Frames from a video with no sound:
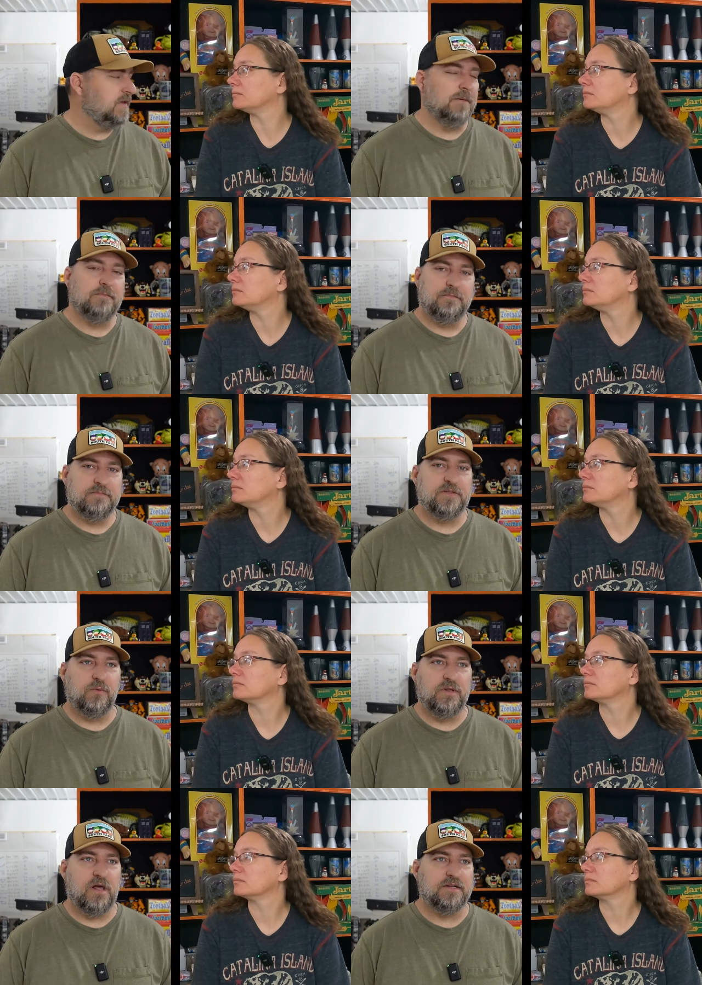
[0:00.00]
Speaker 1: Yep. So
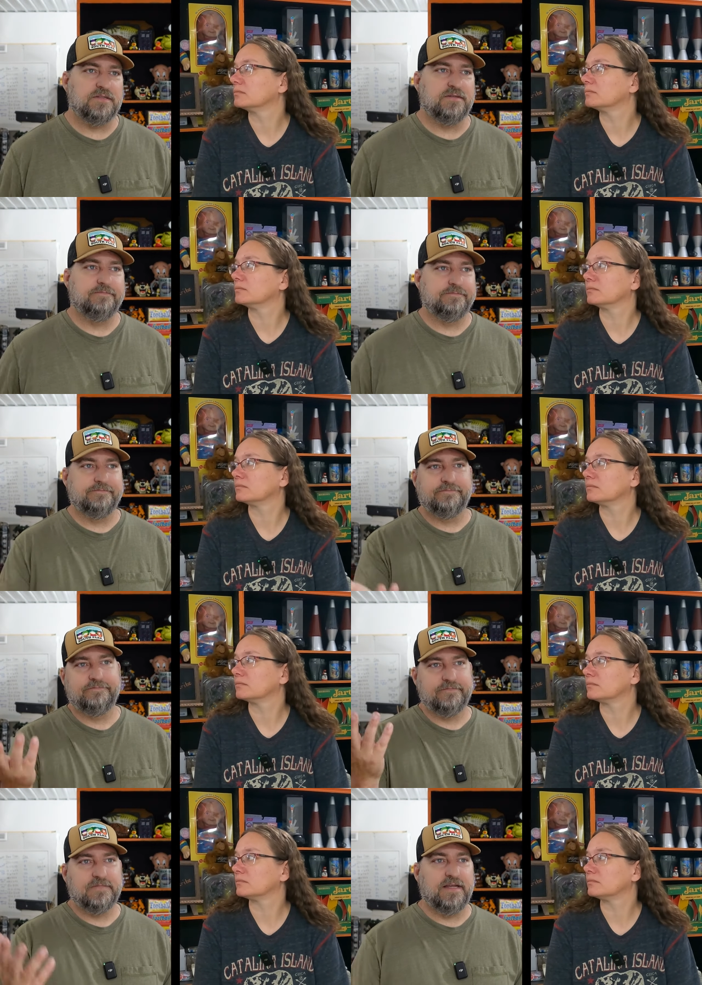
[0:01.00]
we lost
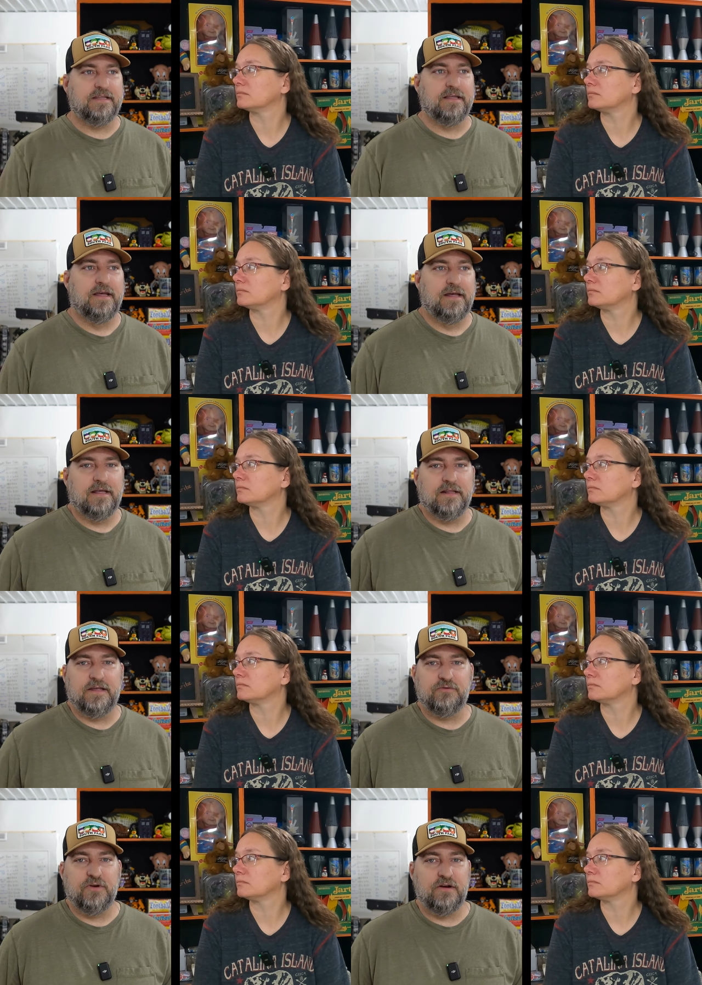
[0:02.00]

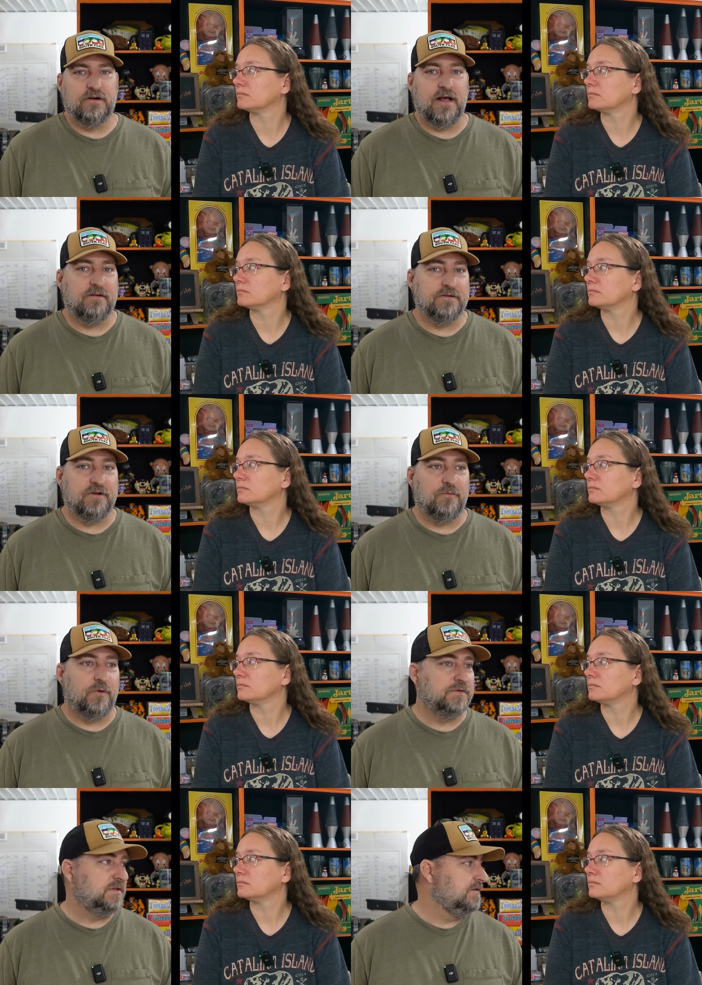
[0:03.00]
like $300
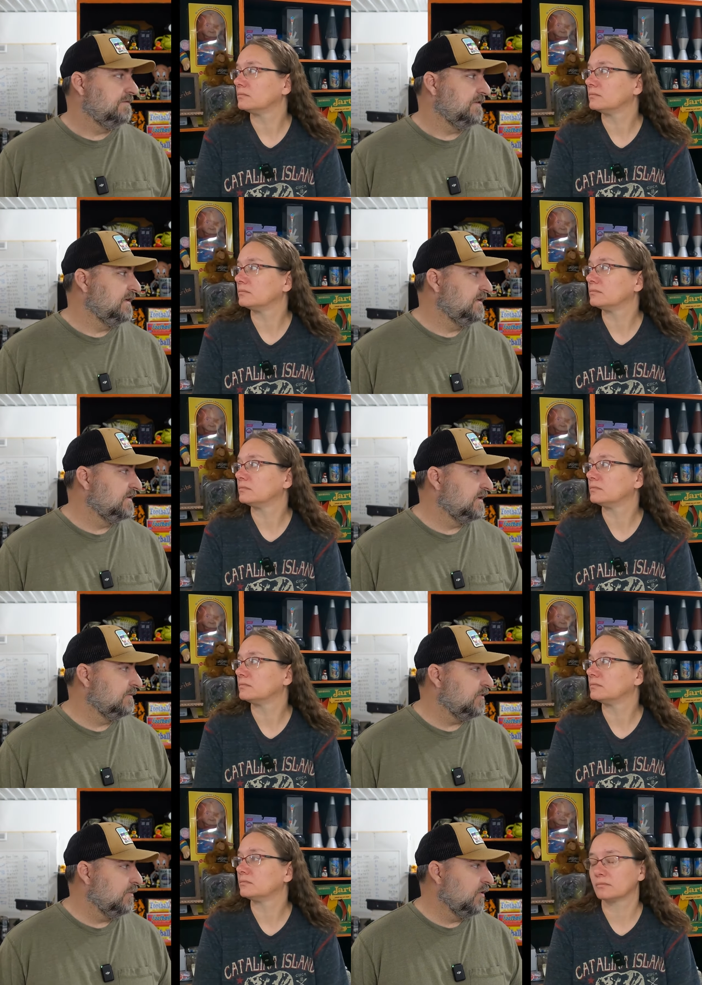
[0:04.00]
almost in fees
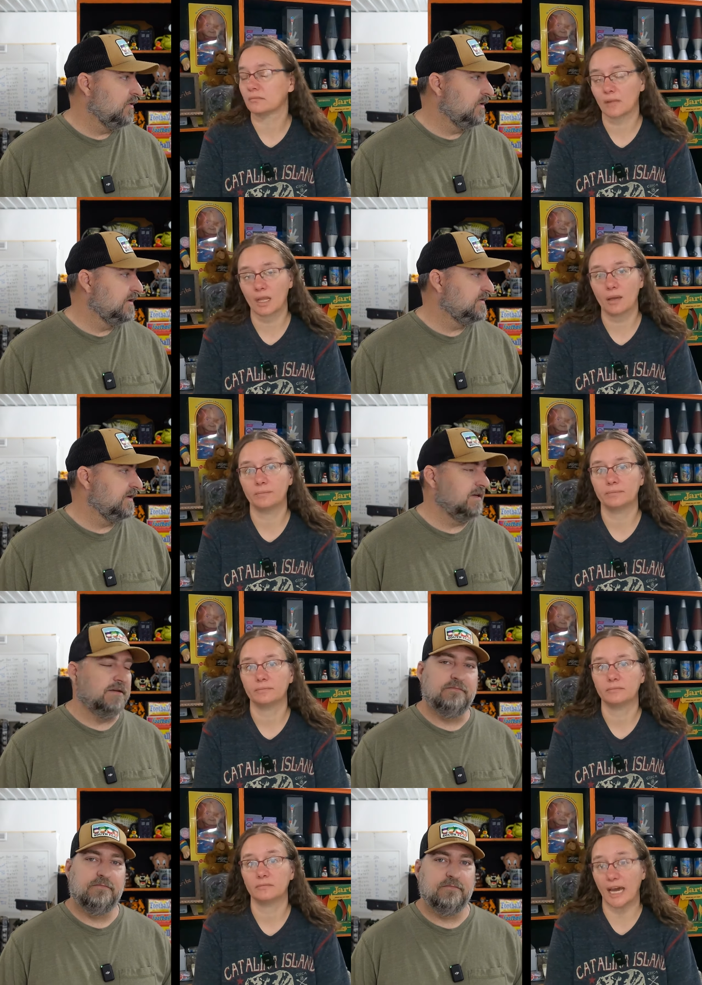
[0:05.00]
and promoted
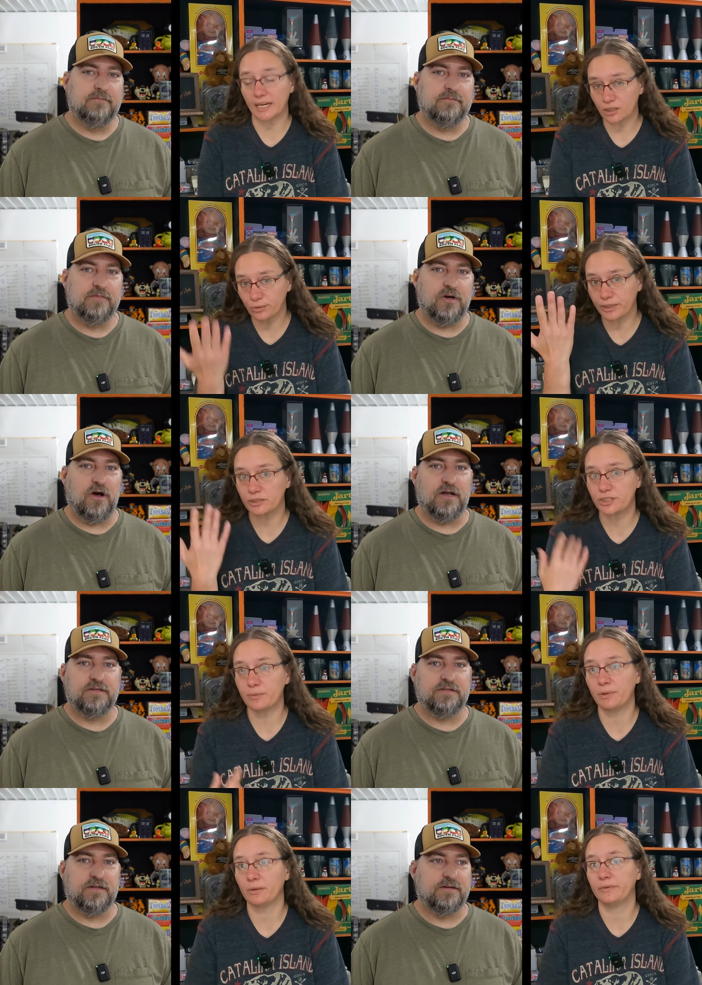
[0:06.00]
listing.
Speaker 2: Not including the
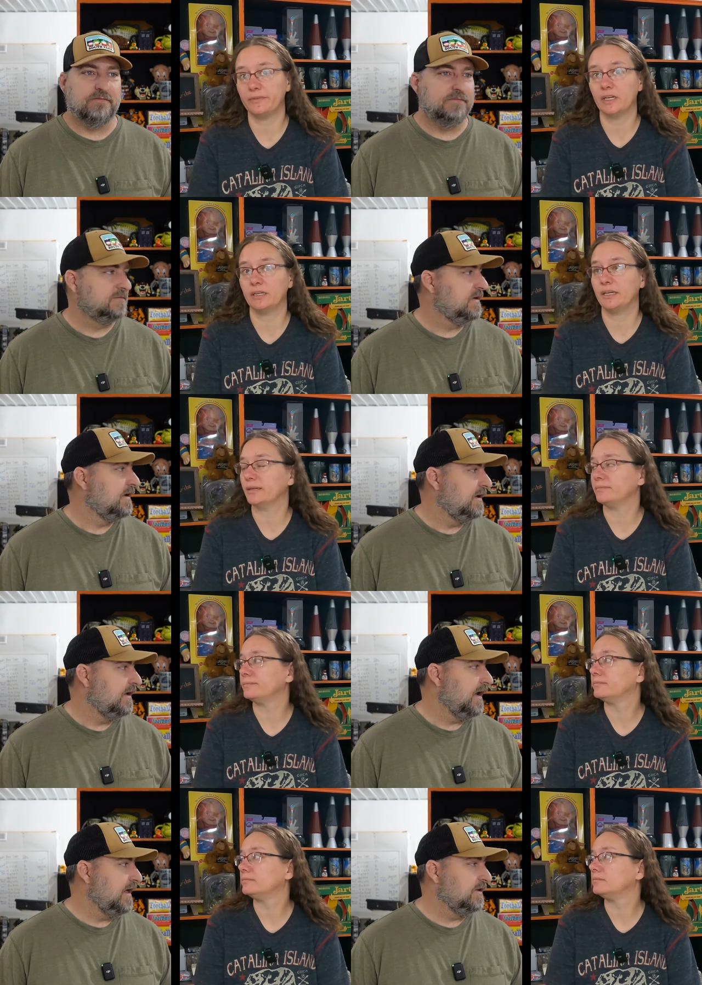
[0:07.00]
shipping we've done yet.
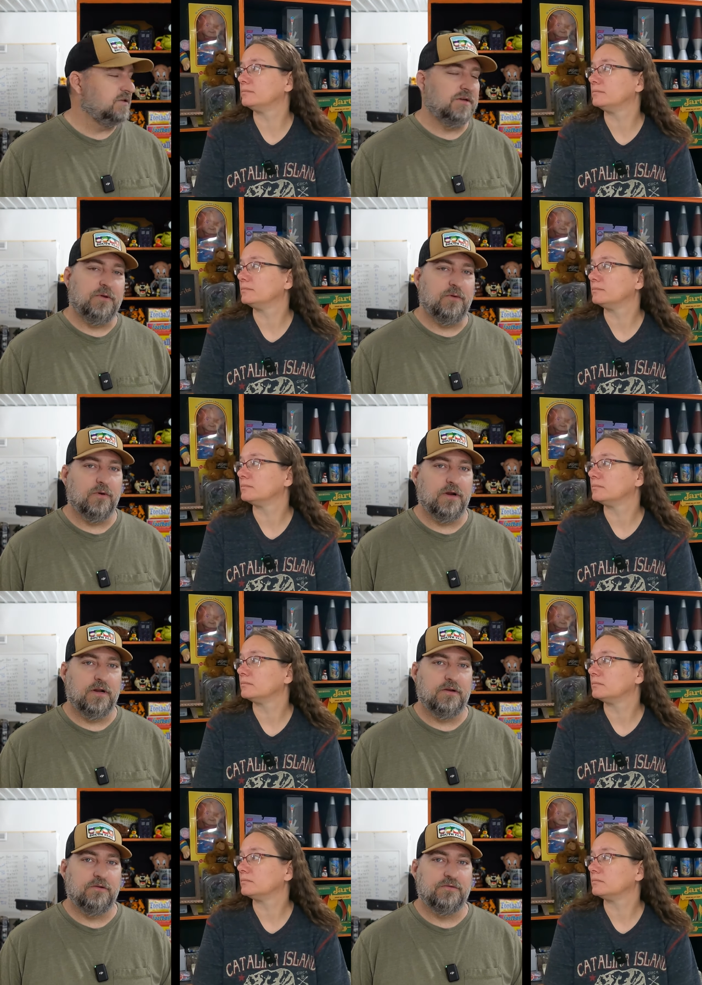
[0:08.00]
Speaker 1: And the shipping we're going
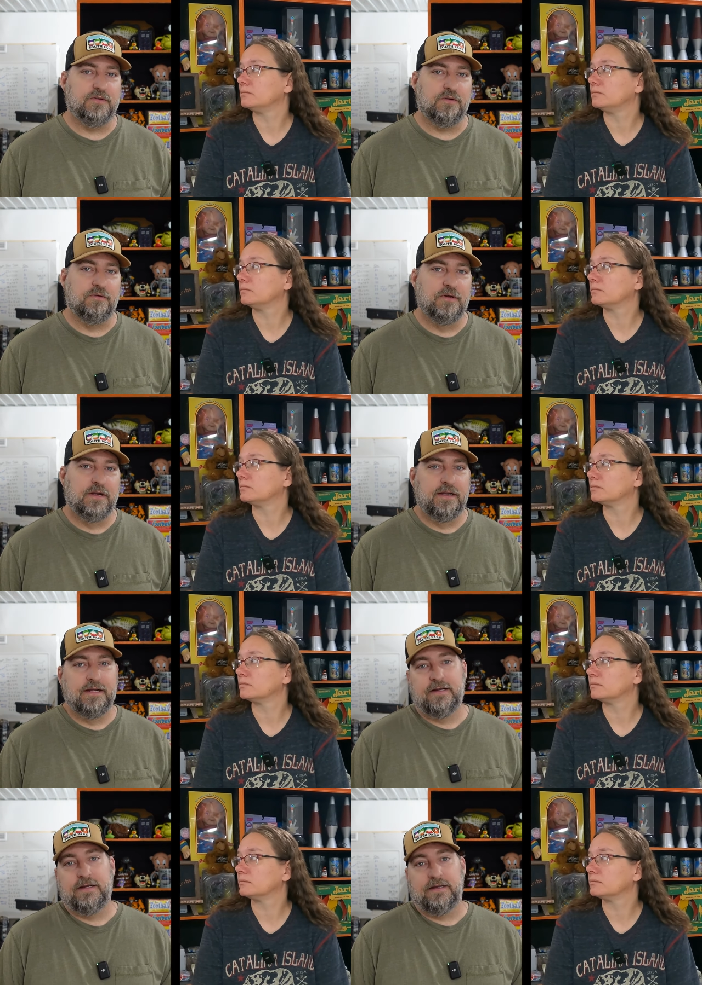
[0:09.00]
to do. So
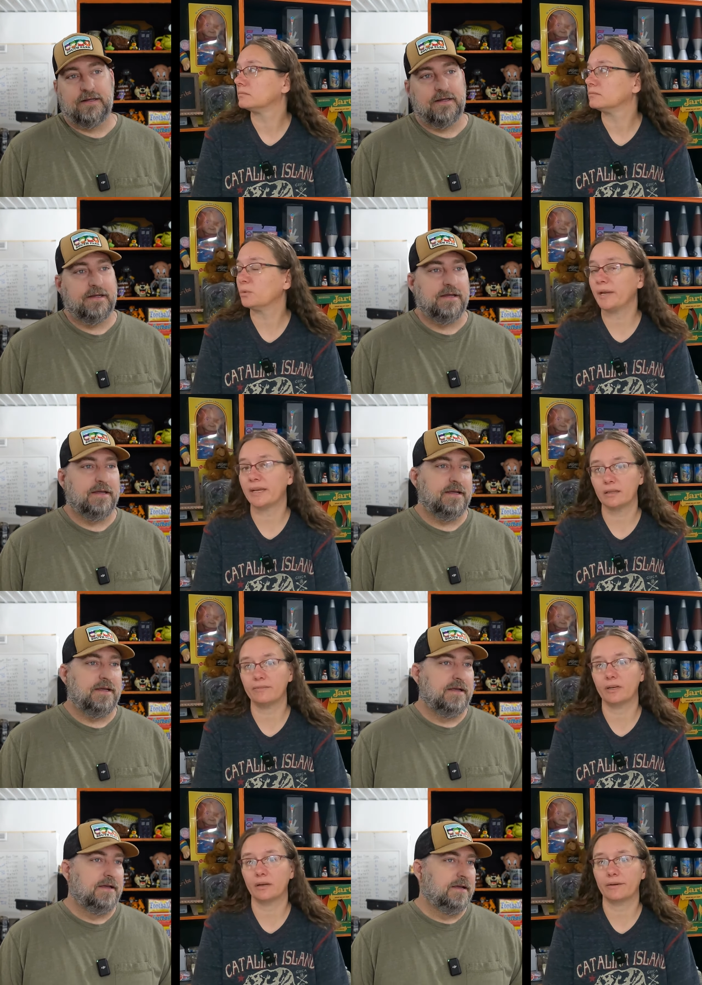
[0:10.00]
Speaker 2: we'll make
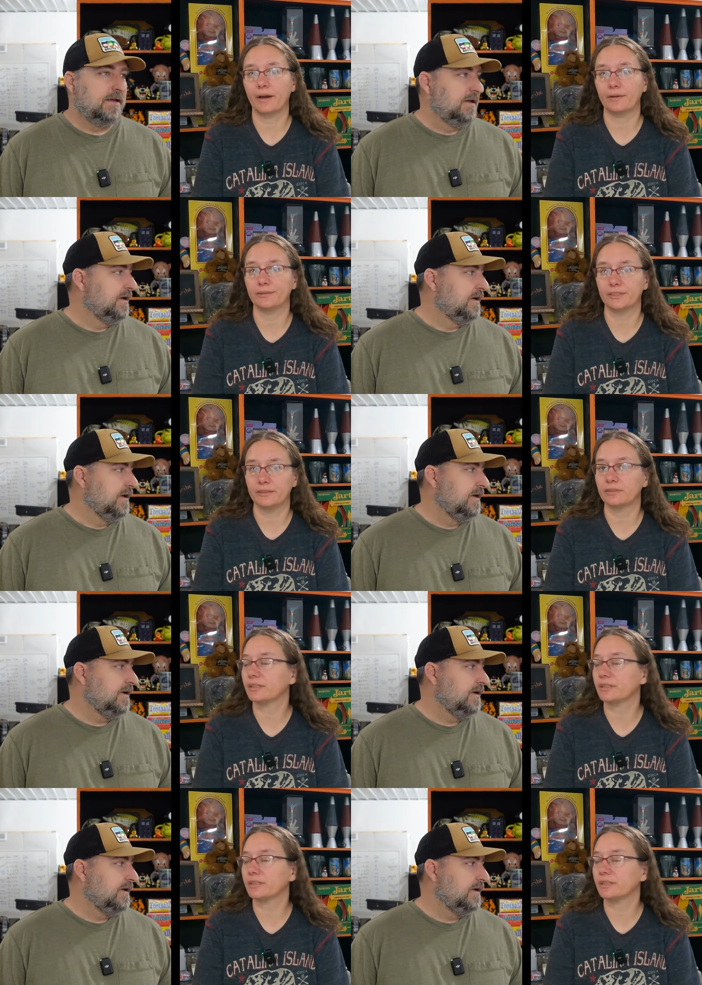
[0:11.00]
$1,100, give or